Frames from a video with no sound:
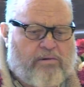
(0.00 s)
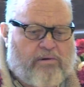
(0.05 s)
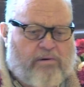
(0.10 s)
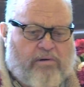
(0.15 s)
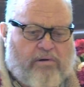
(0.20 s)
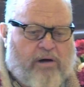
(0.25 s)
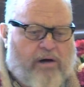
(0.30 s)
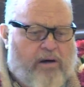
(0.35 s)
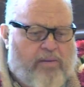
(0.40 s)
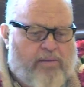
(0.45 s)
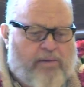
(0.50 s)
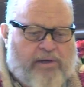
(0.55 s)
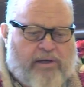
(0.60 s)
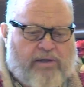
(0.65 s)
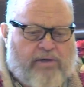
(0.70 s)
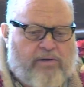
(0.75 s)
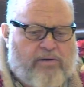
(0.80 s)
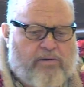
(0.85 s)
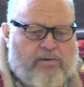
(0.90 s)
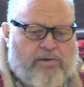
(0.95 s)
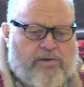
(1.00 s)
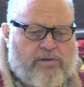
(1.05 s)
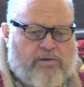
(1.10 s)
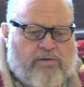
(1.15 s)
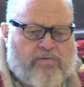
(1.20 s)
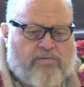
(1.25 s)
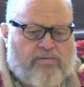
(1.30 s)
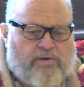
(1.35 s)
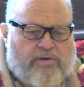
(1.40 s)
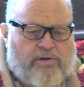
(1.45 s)
commonly doing
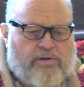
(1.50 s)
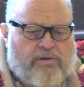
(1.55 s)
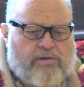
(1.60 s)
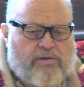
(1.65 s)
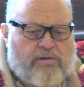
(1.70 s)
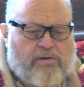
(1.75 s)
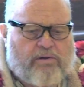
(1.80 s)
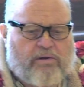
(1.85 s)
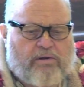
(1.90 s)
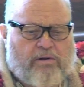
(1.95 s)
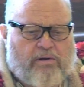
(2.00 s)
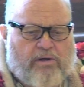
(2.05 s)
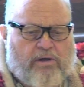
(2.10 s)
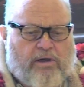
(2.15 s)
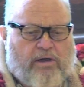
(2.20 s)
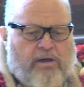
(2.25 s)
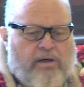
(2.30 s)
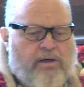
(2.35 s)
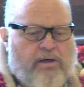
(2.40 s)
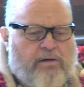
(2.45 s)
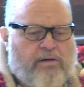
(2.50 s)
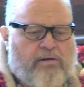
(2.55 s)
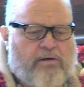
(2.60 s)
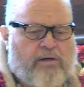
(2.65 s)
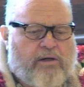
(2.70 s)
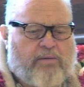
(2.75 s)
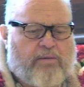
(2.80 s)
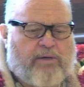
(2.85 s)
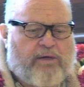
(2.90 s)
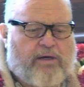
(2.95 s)
service, and
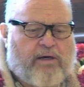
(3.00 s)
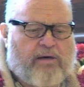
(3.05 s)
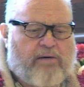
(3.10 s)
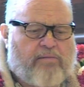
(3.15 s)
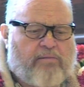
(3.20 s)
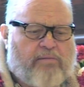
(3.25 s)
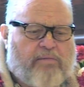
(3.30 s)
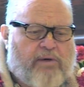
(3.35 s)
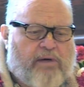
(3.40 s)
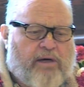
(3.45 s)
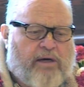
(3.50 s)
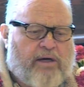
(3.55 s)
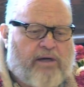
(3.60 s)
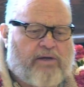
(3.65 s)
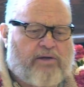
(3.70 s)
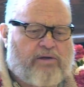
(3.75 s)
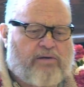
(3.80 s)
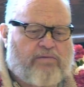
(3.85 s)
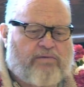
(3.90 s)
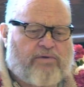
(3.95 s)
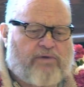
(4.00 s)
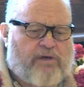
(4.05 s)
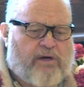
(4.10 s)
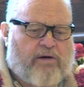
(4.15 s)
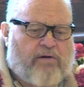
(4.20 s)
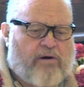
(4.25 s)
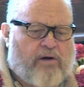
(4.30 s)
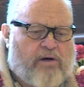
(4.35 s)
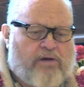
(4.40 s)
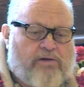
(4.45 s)
they became heads of
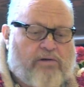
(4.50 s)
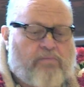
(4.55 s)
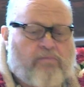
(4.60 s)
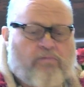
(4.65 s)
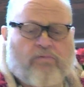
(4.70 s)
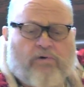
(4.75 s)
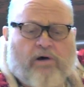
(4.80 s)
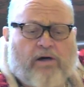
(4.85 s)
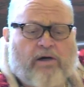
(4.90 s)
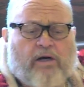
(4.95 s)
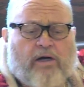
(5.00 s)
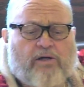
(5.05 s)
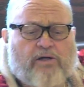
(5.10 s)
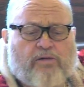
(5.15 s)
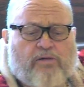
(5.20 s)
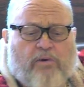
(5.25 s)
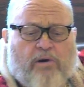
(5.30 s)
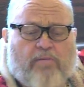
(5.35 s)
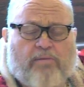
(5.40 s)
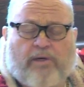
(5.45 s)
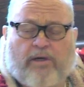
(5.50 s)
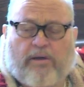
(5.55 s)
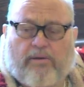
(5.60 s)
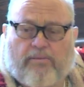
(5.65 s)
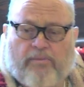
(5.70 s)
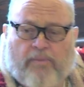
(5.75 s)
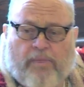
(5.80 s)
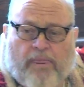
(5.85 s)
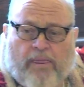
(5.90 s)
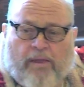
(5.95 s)
entire ashram. Radhanath Swami
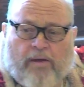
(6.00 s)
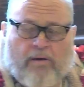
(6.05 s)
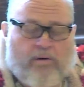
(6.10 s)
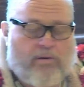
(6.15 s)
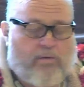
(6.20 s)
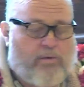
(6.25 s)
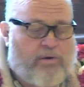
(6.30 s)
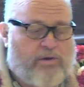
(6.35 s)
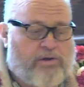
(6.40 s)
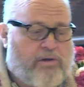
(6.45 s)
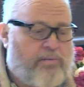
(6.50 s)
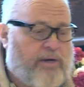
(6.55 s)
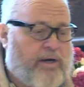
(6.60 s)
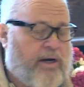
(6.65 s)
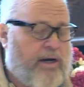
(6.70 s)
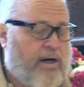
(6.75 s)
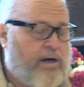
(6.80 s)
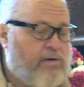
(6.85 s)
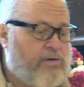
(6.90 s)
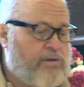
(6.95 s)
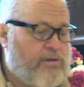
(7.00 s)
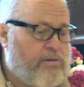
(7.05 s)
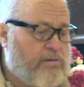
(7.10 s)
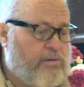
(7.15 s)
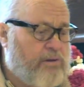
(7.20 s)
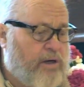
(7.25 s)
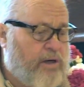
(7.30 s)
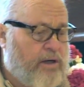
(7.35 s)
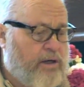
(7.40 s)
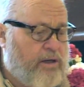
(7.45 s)
was at my house.
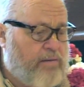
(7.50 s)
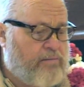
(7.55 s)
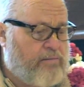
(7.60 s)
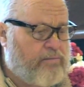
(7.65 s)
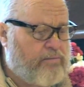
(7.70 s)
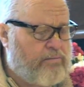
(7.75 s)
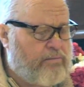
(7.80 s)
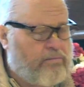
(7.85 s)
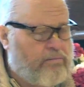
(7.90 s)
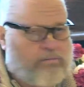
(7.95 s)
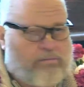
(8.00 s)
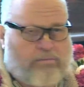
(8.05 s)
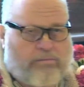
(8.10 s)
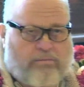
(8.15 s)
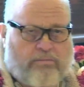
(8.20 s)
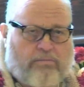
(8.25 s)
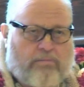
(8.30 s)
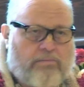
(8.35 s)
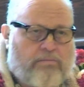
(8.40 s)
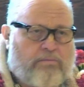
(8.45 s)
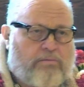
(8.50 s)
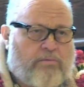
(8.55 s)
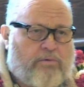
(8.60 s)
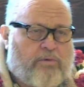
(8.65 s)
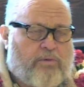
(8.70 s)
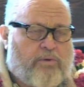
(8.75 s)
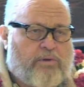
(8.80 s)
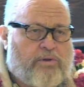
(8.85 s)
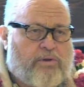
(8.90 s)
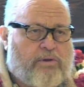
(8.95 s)
What
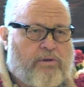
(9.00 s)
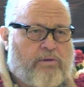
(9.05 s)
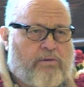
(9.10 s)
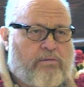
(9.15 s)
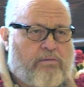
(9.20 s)
was it?